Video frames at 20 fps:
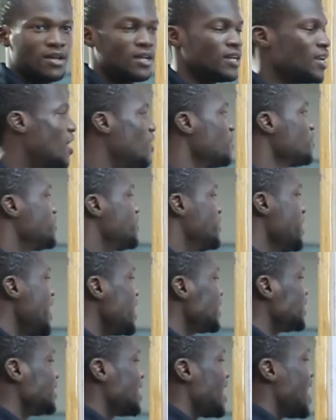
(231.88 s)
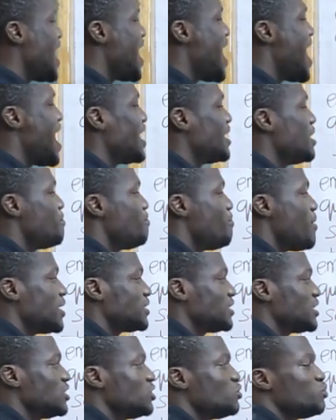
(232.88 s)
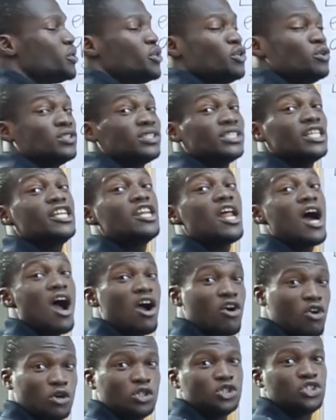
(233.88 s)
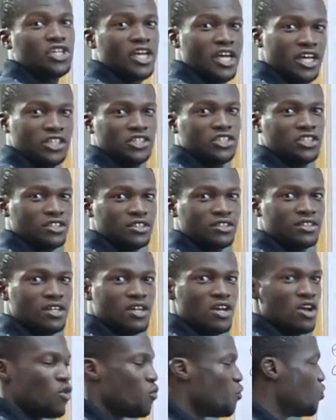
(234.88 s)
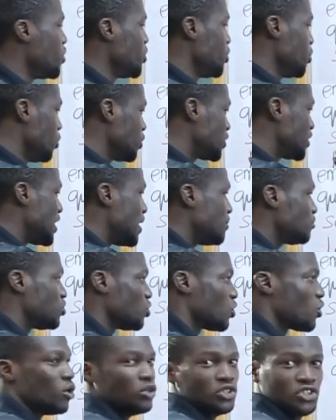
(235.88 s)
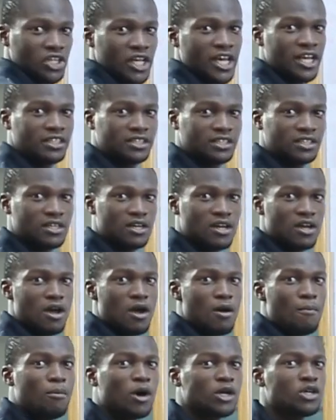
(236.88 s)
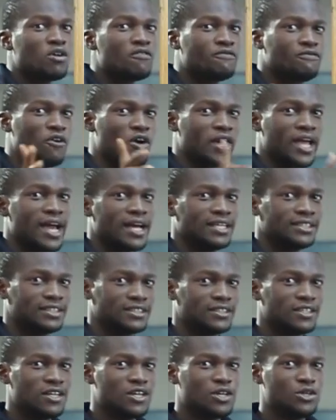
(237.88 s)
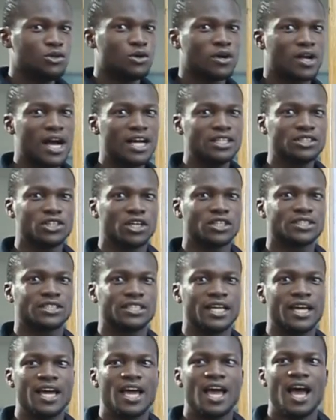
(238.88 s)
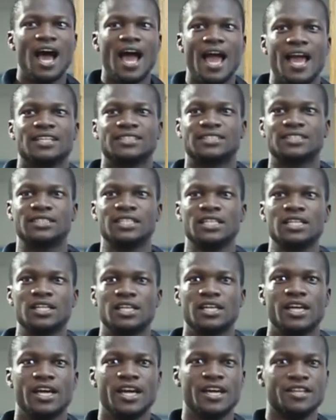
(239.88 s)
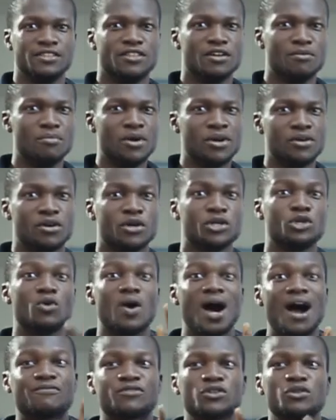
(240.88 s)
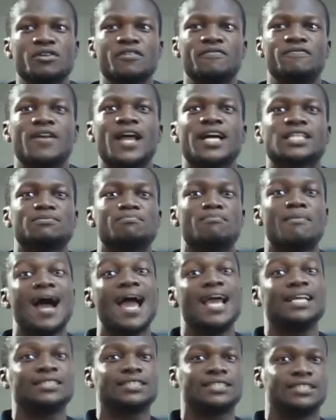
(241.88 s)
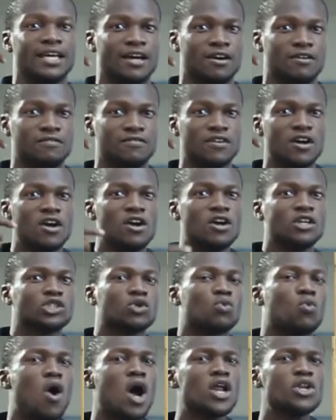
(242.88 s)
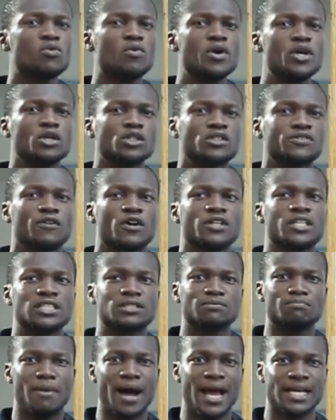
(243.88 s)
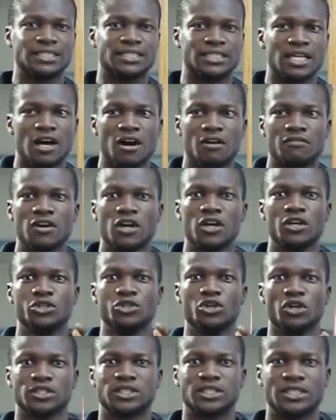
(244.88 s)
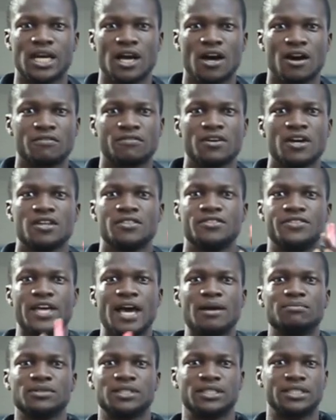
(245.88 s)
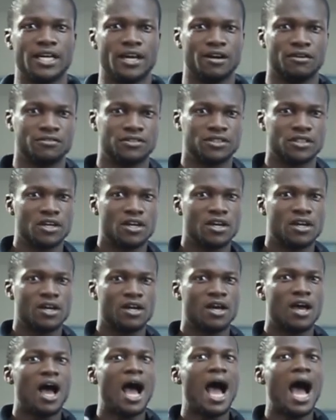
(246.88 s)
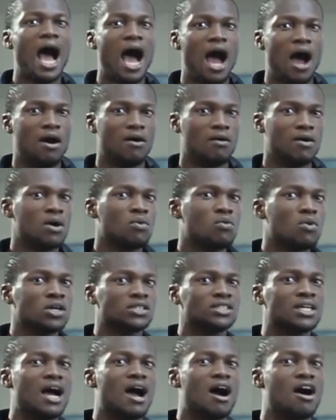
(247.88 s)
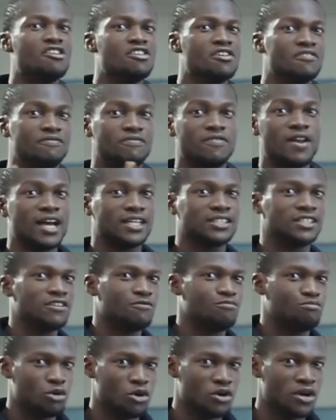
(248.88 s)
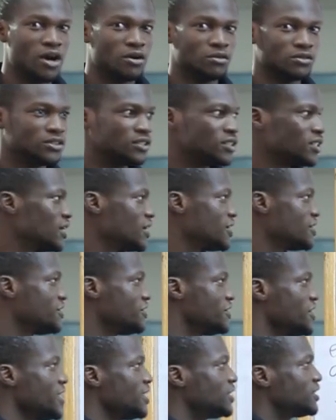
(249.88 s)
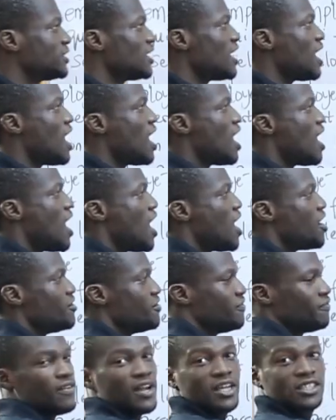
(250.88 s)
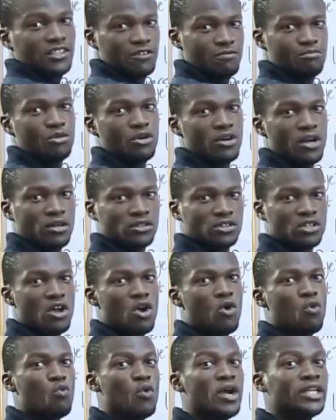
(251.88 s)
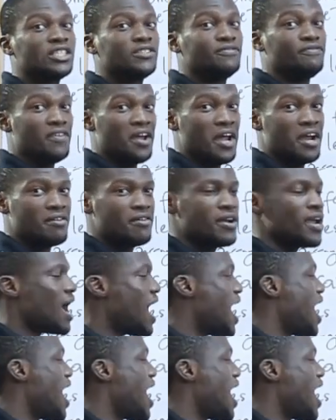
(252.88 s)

Now, these are the persons we use in our conjugation. We use them to conjugate. But don't forget, you can't just say, I see in the mirror. You have to reflect myself. So what do we use for this myself, yourself, themselves? Our reflexive pronouns. These are our reflexive pronouns, which vary